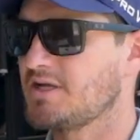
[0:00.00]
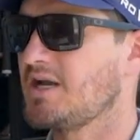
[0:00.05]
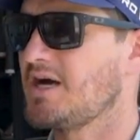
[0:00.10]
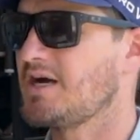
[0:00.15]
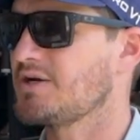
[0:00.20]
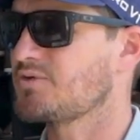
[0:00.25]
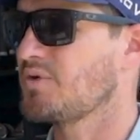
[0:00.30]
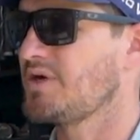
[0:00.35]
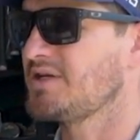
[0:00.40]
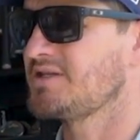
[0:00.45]

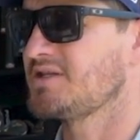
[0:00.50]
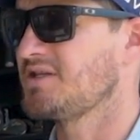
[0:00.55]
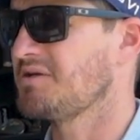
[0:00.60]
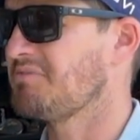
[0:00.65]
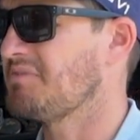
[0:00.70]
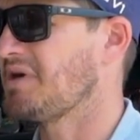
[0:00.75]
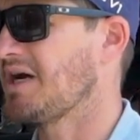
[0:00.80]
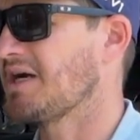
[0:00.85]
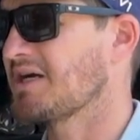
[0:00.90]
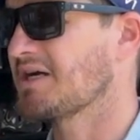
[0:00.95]
lightweight in the
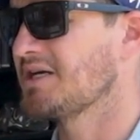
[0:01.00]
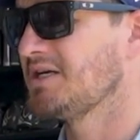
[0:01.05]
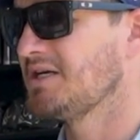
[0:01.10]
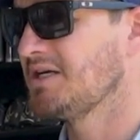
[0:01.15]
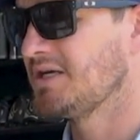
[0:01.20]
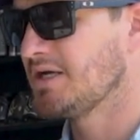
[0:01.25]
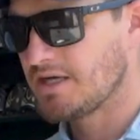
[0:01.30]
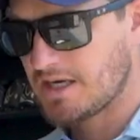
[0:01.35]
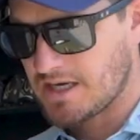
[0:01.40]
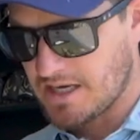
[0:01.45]
back,
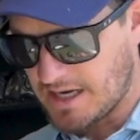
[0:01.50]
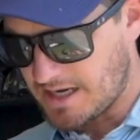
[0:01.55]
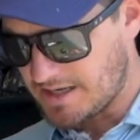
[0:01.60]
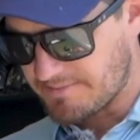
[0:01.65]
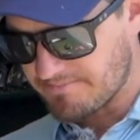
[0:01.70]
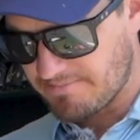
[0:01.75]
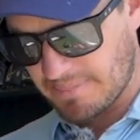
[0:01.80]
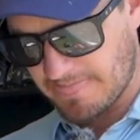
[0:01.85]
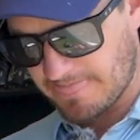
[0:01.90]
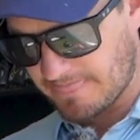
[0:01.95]

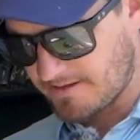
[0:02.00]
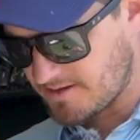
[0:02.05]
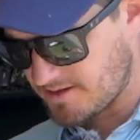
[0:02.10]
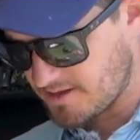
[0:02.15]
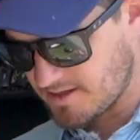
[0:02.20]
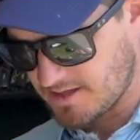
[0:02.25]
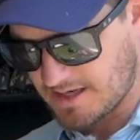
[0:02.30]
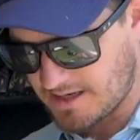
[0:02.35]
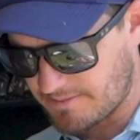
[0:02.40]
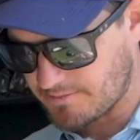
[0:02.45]

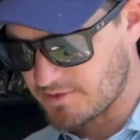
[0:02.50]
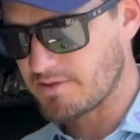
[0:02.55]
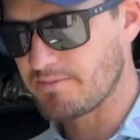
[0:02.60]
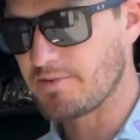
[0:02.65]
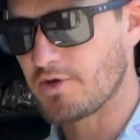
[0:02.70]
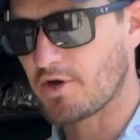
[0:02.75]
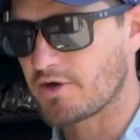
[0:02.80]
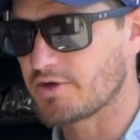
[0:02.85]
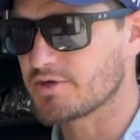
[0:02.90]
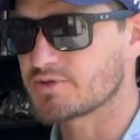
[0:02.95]
I'm going to
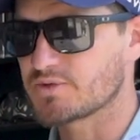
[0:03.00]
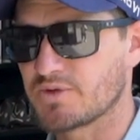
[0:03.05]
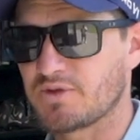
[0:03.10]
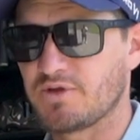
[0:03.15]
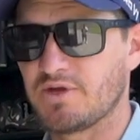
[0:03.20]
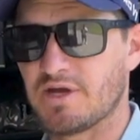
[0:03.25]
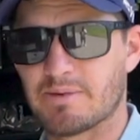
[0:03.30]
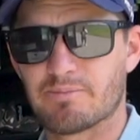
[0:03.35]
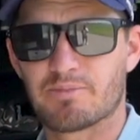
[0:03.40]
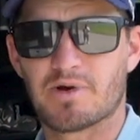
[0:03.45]
be honest with
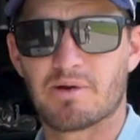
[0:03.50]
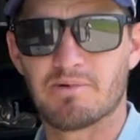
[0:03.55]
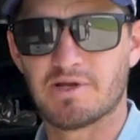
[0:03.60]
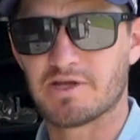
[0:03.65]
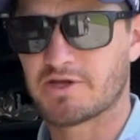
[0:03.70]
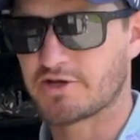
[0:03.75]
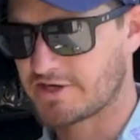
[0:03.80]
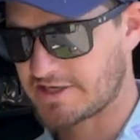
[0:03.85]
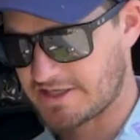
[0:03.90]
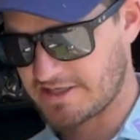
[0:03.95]
you, I'm
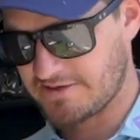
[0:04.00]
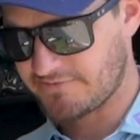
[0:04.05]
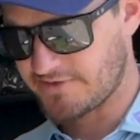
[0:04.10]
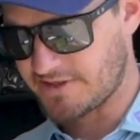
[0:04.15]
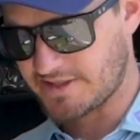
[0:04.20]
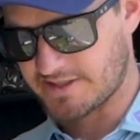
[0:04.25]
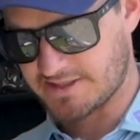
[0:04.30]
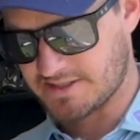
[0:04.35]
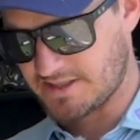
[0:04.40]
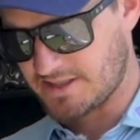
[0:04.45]
probably going to give
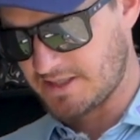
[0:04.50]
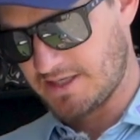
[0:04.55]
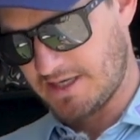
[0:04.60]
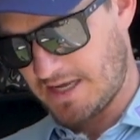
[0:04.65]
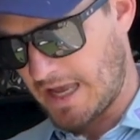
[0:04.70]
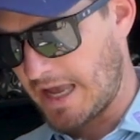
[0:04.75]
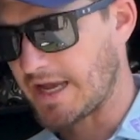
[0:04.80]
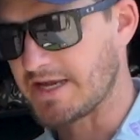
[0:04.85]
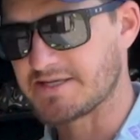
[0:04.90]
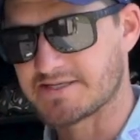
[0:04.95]
it
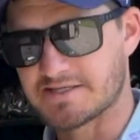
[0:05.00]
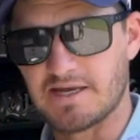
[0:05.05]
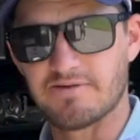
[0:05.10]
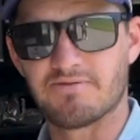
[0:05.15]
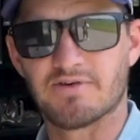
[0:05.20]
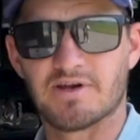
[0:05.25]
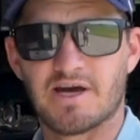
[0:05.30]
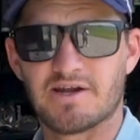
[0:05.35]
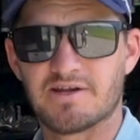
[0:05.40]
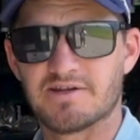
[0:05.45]
a
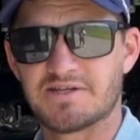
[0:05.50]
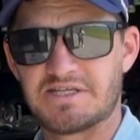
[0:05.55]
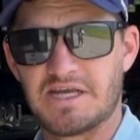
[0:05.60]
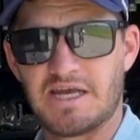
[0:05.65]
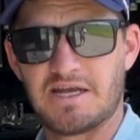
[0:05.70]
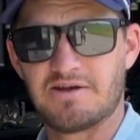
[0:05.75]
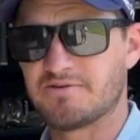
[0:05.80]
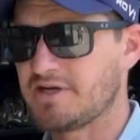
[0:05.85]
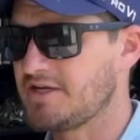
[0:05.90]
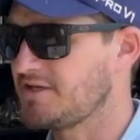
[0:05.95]
7 out of
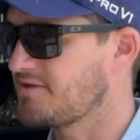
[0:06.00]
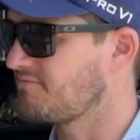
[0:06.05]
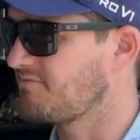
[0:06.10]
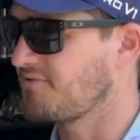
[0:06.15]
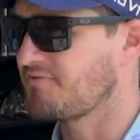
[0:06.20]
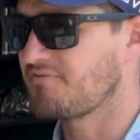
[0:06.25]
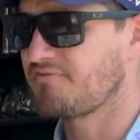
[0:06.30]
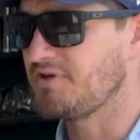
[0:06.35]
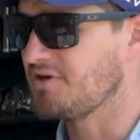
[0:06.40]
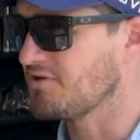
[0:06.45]
10.
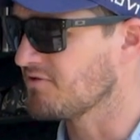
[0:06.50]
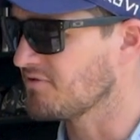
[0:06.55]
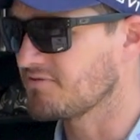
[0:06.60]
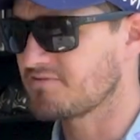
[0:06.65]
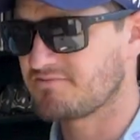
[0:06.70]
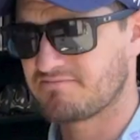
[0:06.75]
The field